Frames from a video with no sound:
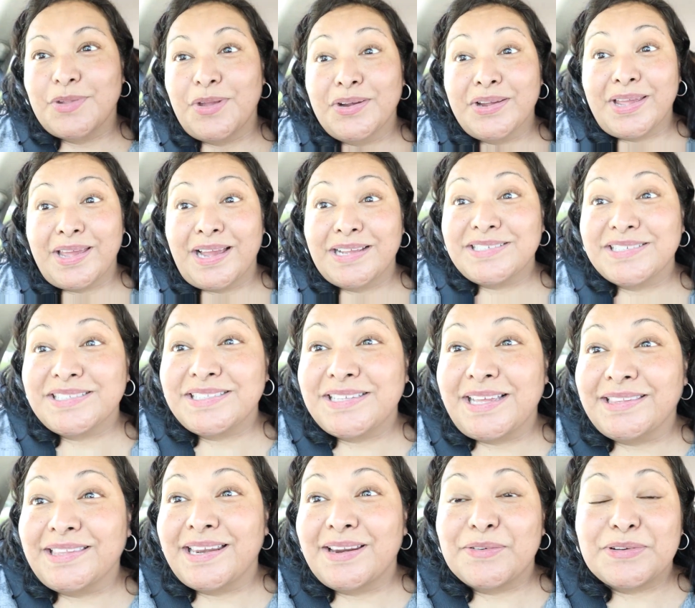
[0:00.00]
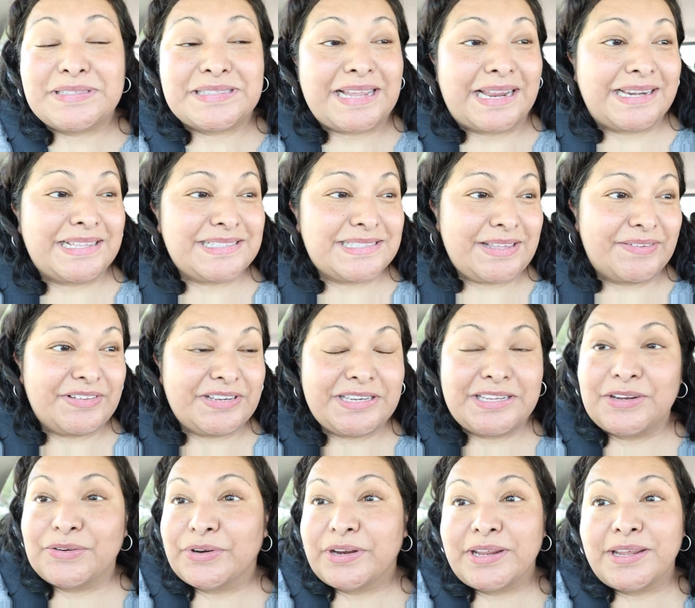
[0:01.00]
Okay, I just said that it was
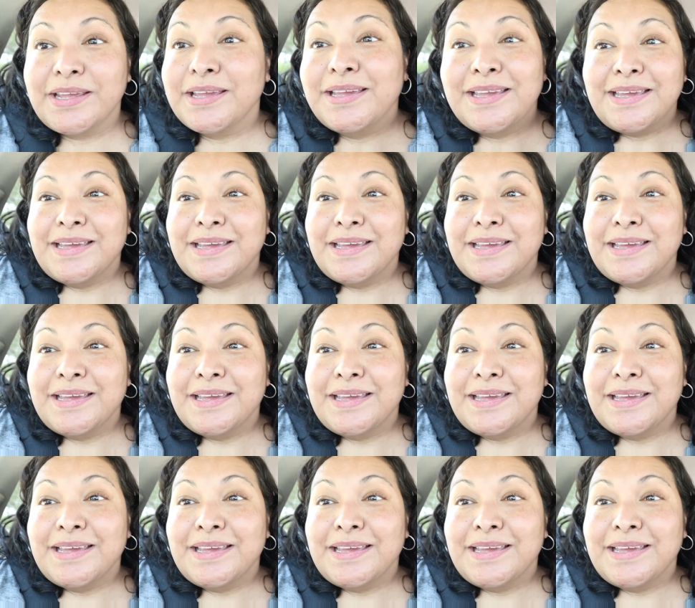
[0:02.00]
97-degree.